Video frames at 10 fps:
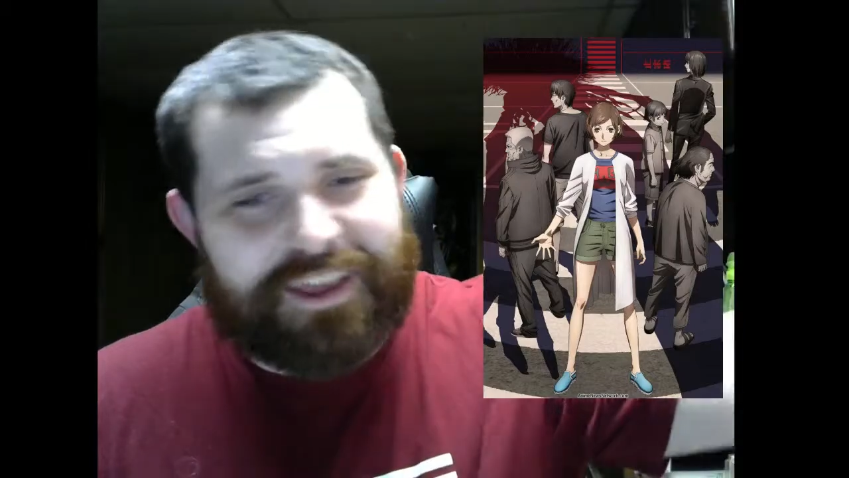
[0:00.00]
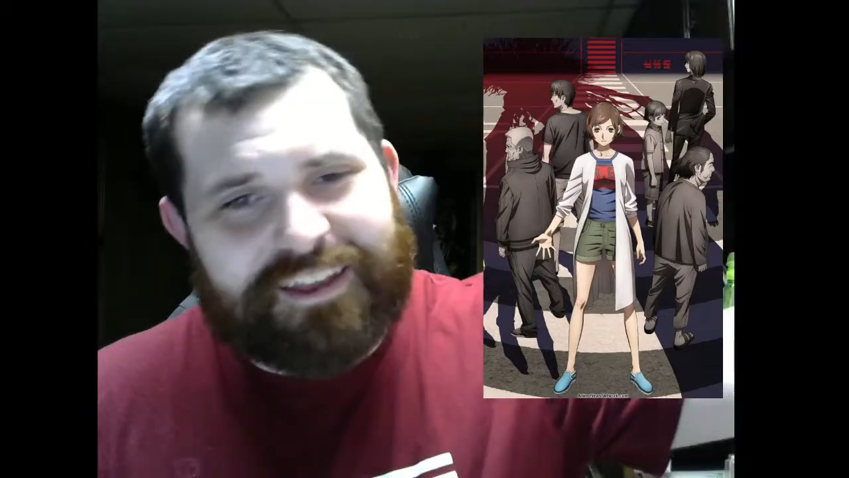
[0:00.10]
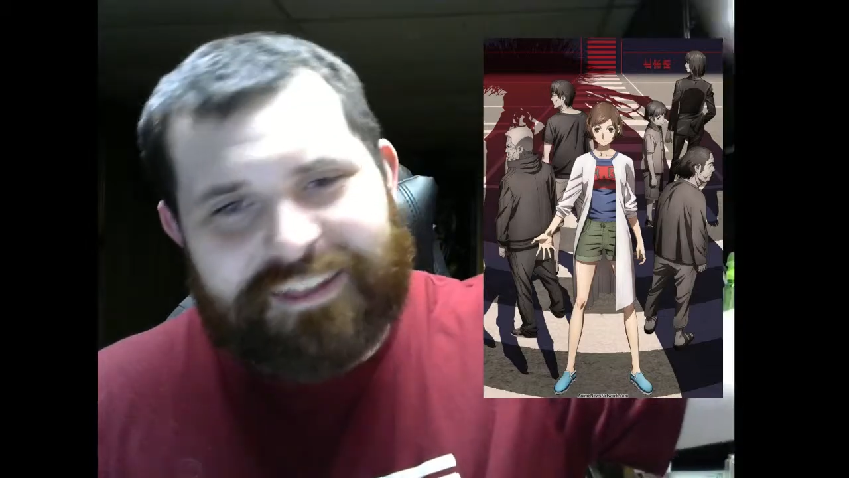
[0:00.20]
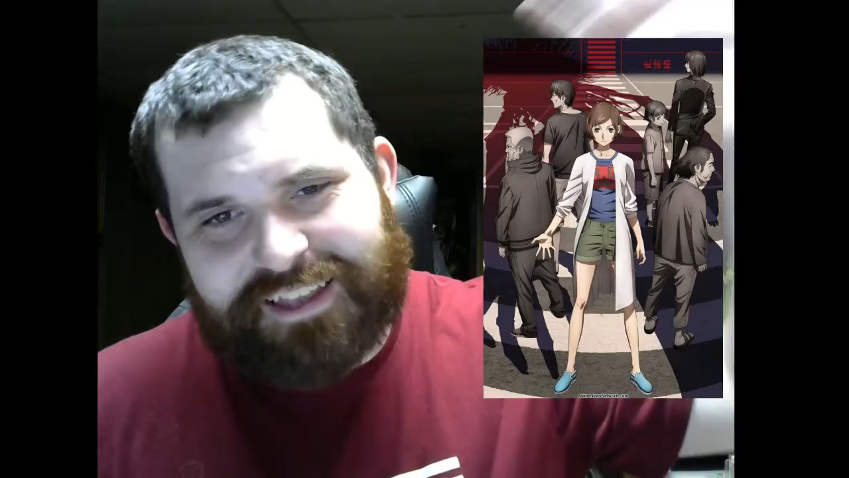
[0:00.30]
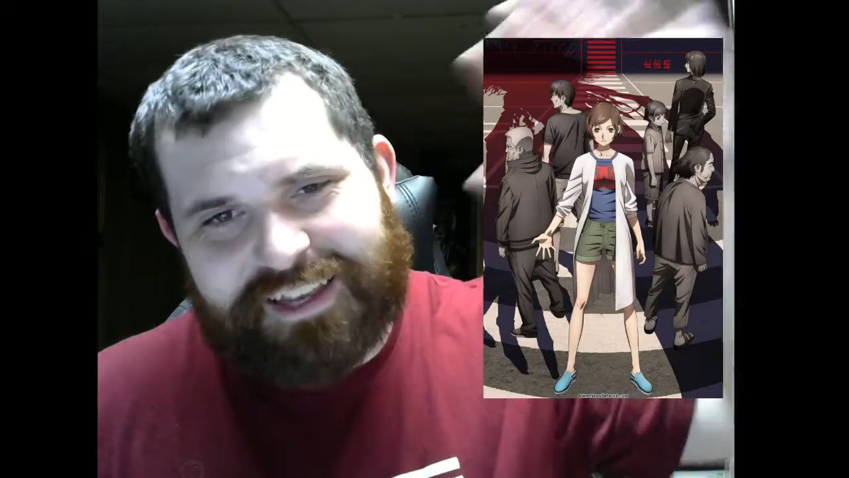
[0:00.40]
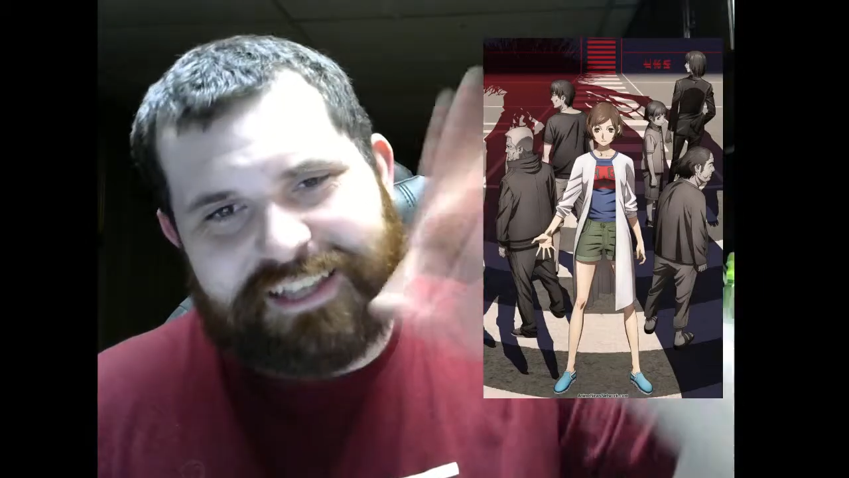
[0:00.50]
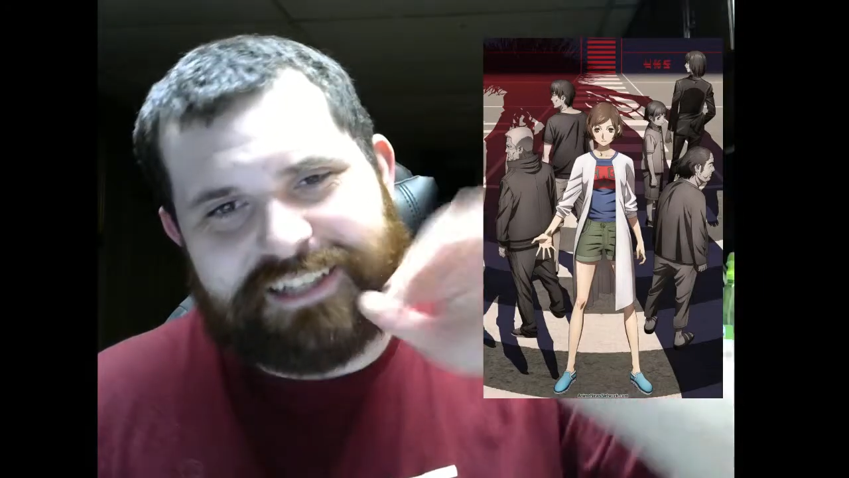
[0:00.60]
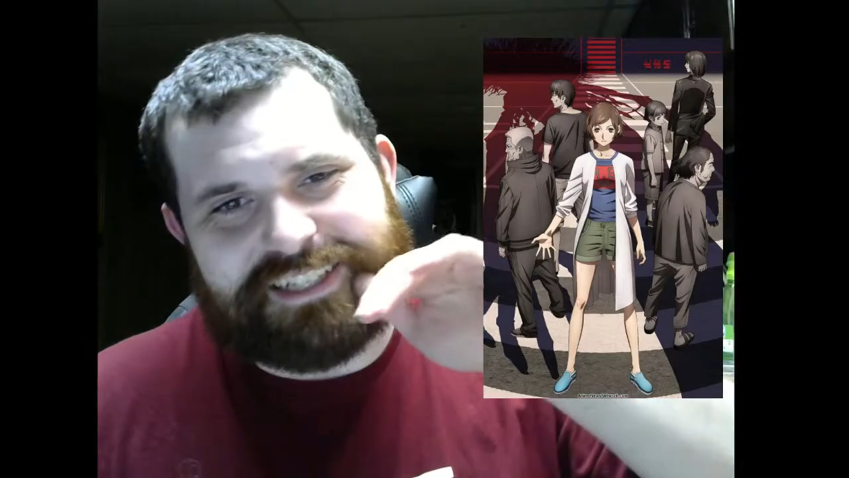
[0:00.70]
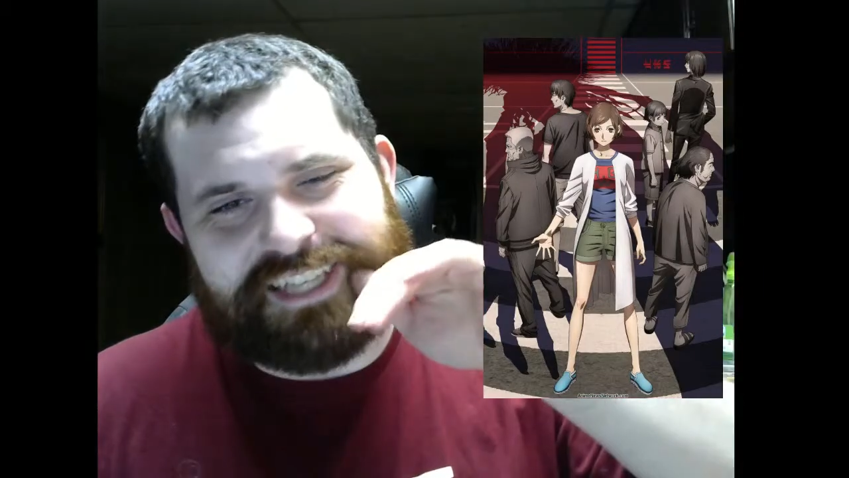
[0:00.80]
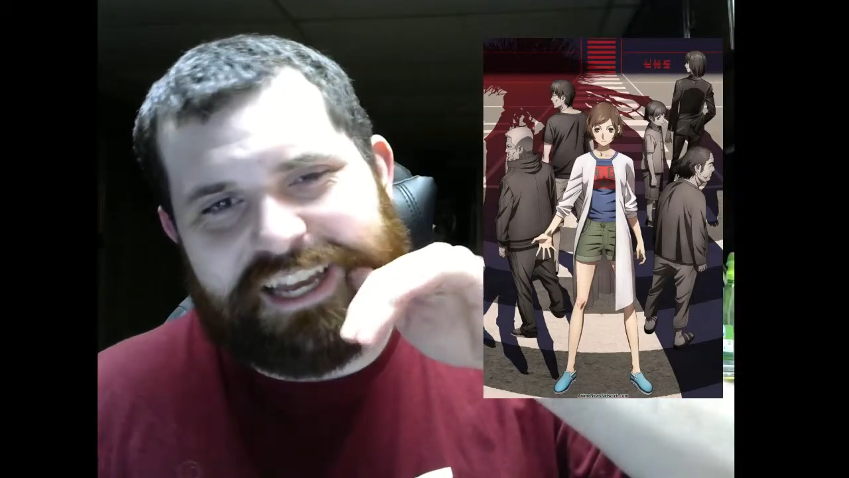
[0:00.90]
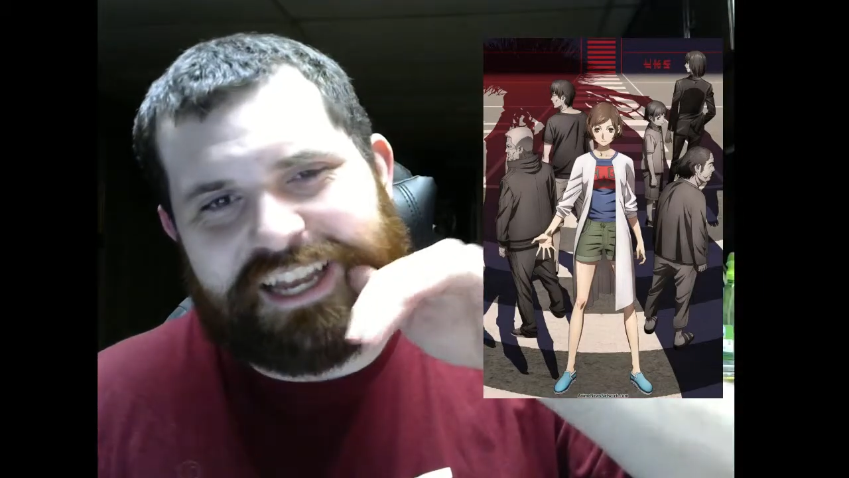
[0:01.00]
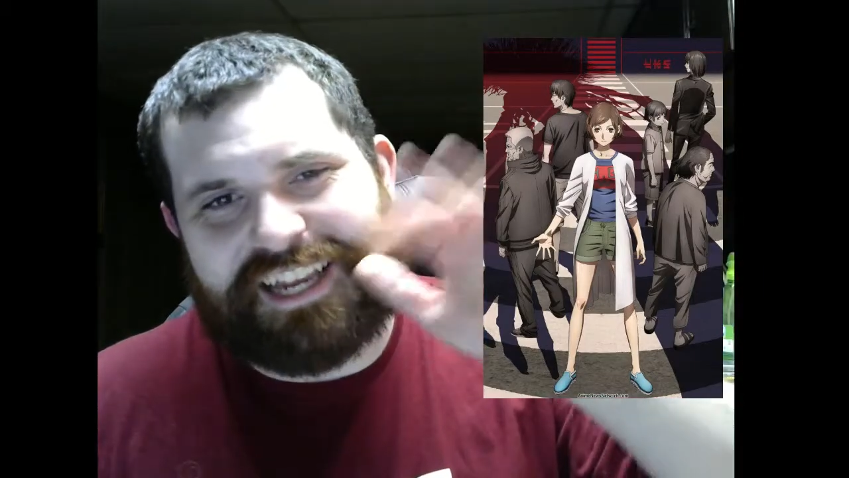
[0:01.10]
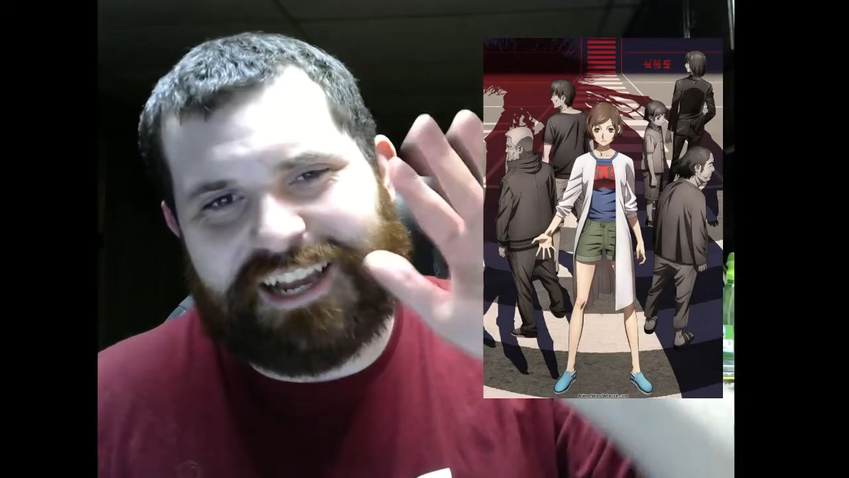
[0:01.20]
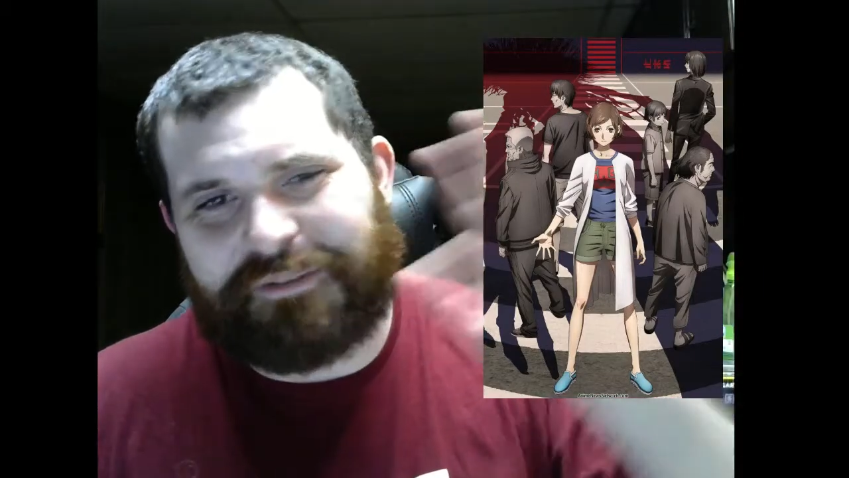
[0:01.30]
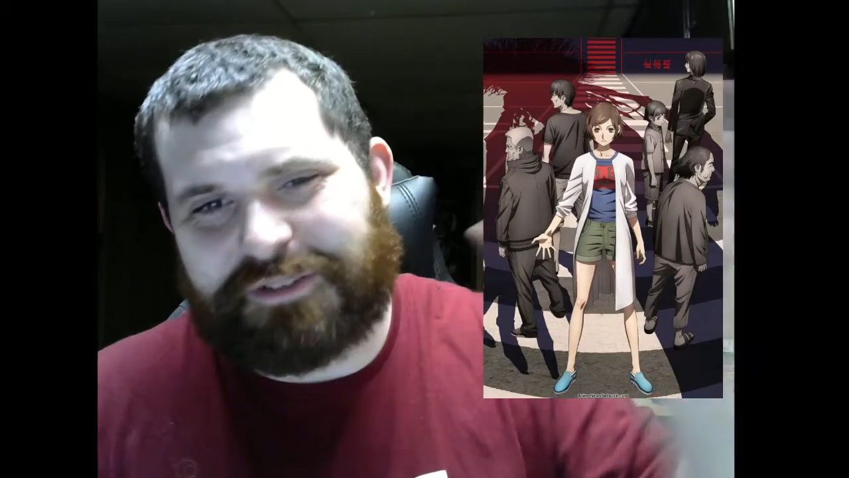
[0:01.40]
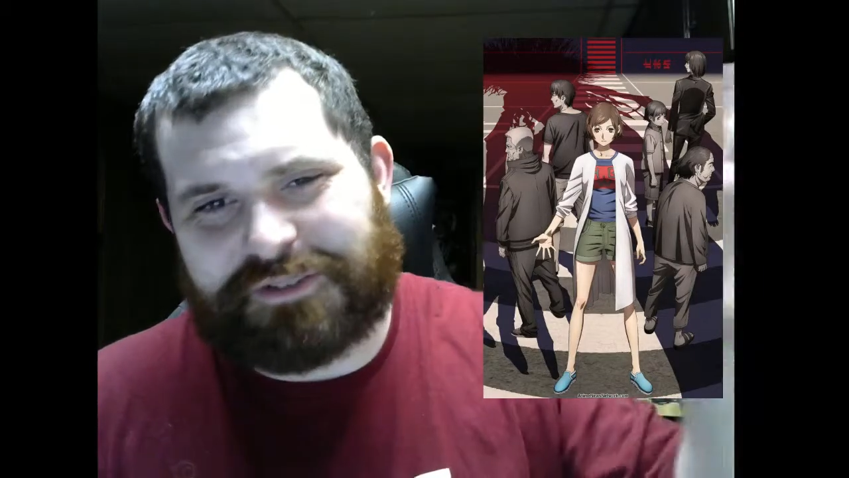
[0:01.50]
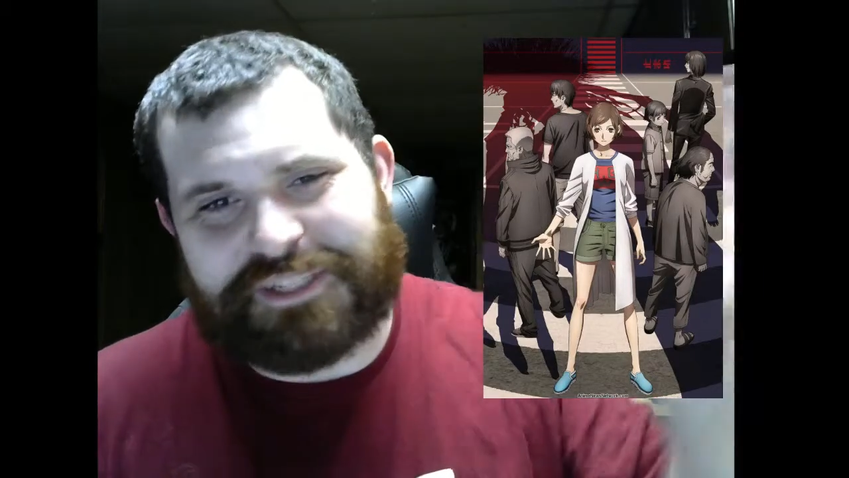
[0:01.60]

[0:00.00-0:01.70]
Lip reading: like he just I almost